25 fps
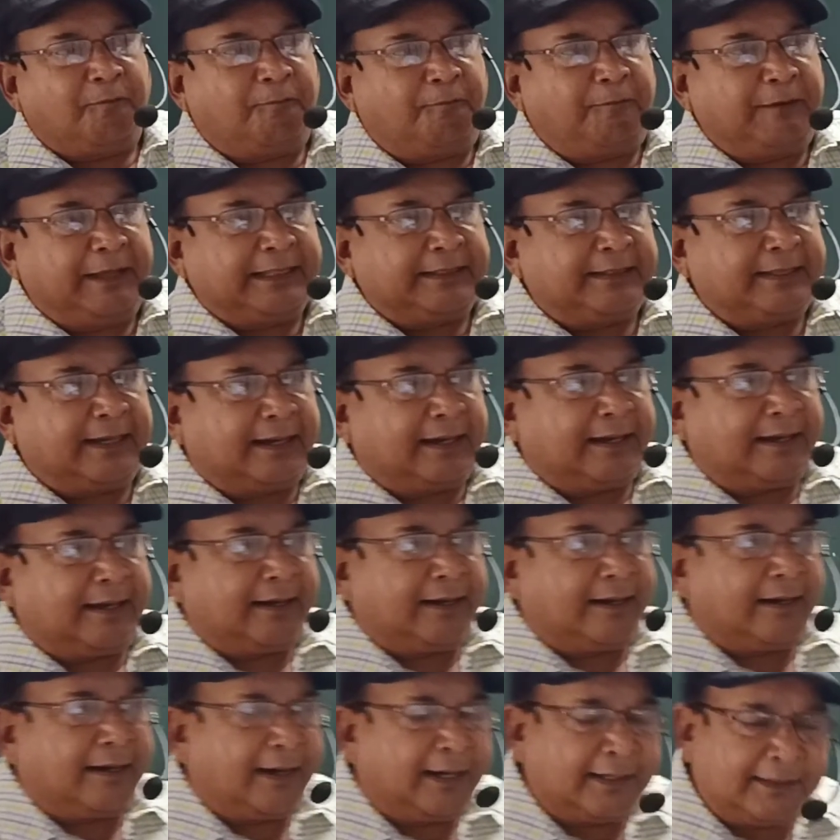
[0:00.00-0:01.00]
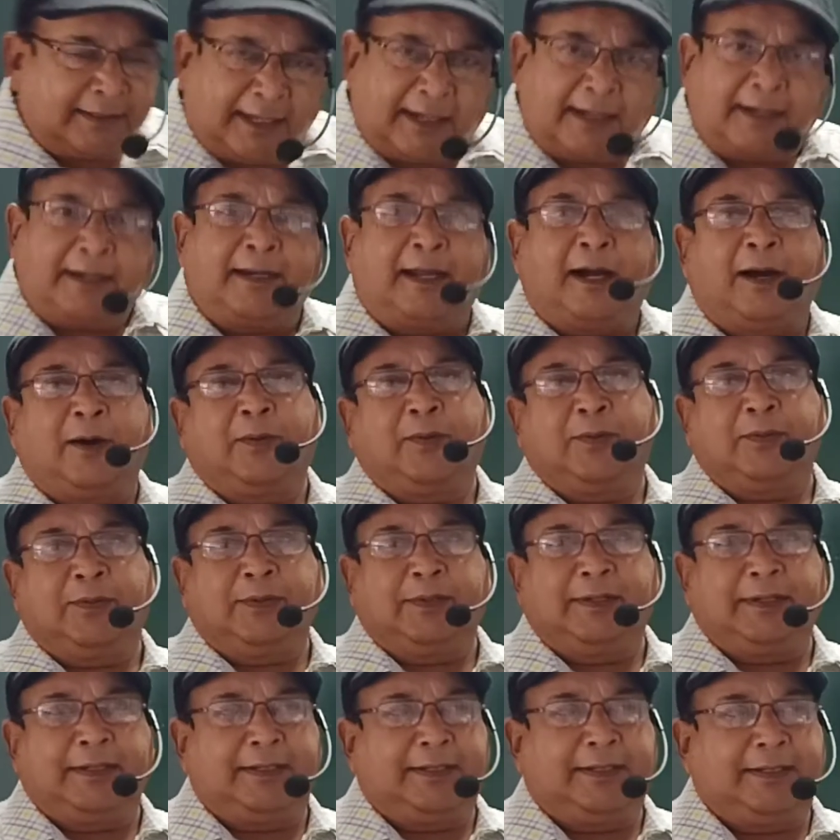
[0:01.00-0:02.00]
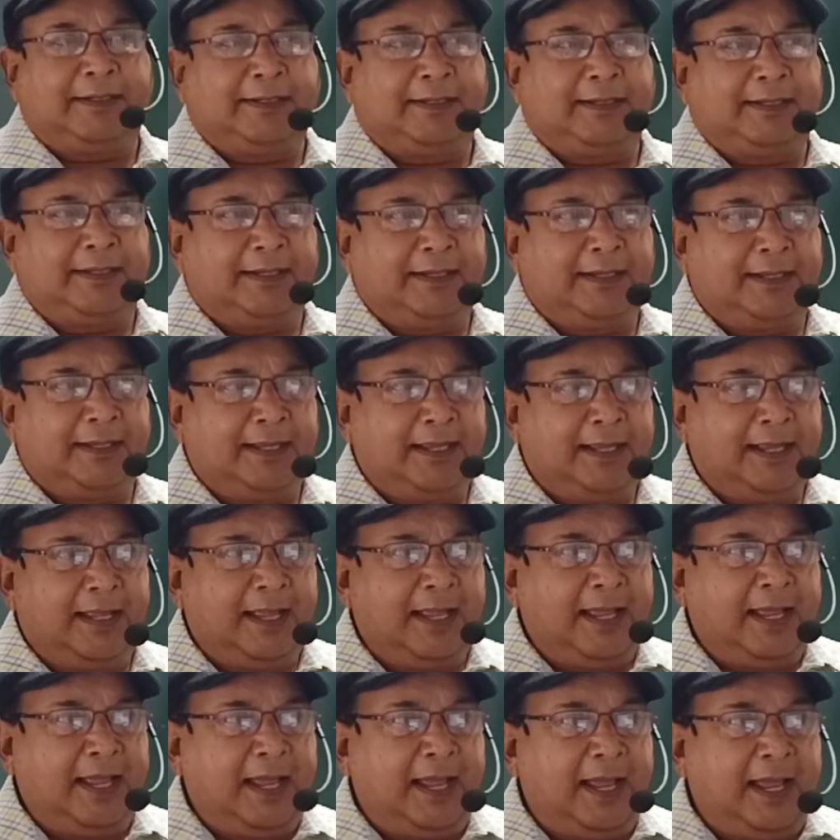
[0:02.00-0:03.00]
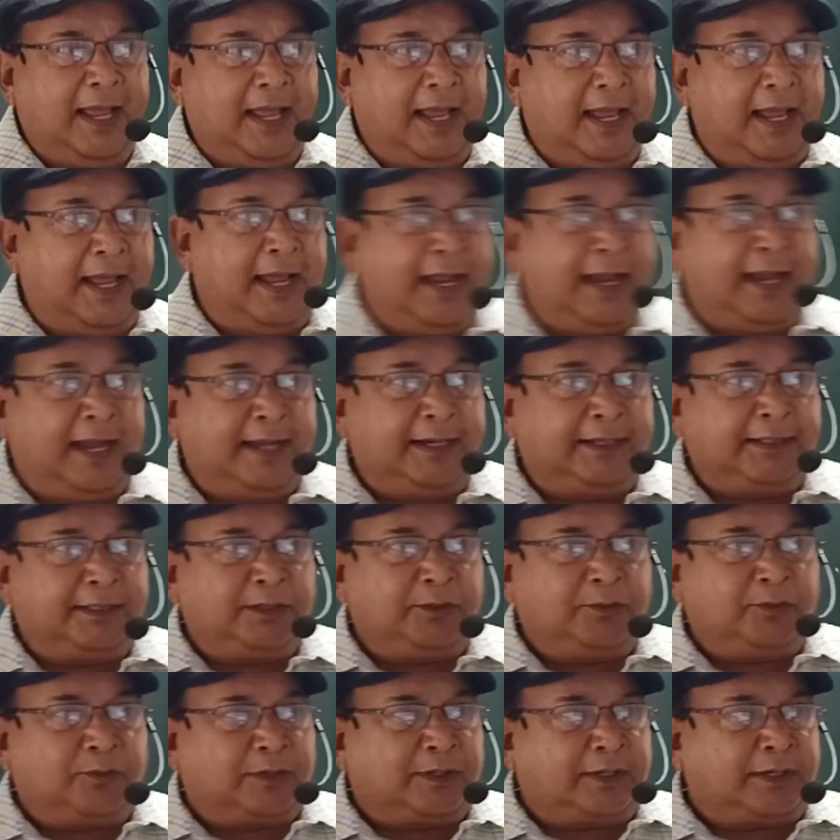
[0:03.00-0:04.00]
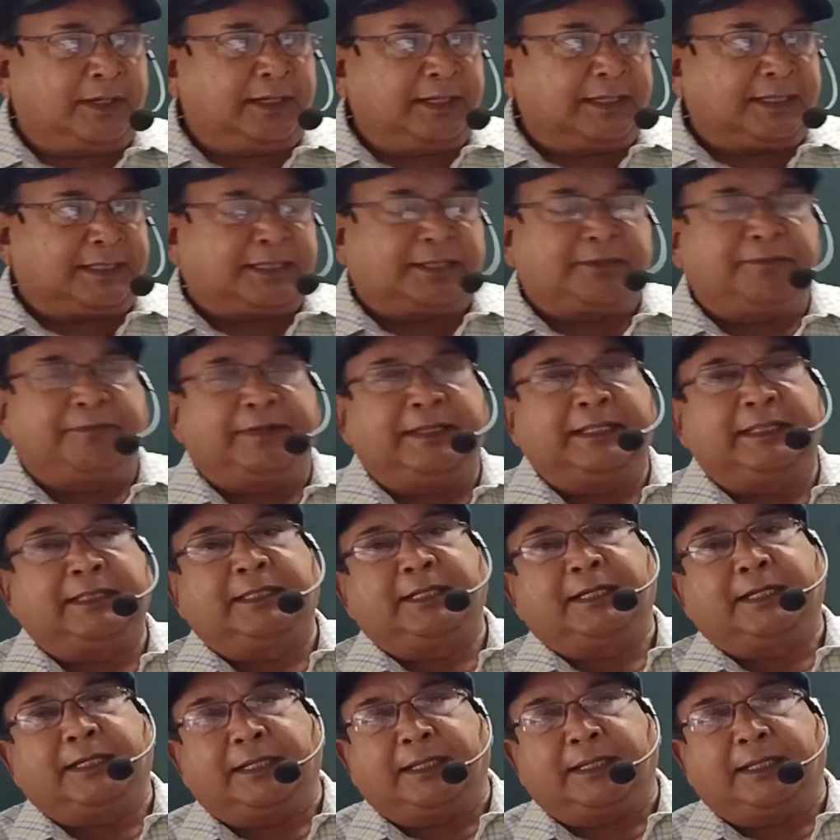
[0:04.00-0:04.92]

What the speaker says: with the other noun and the words with,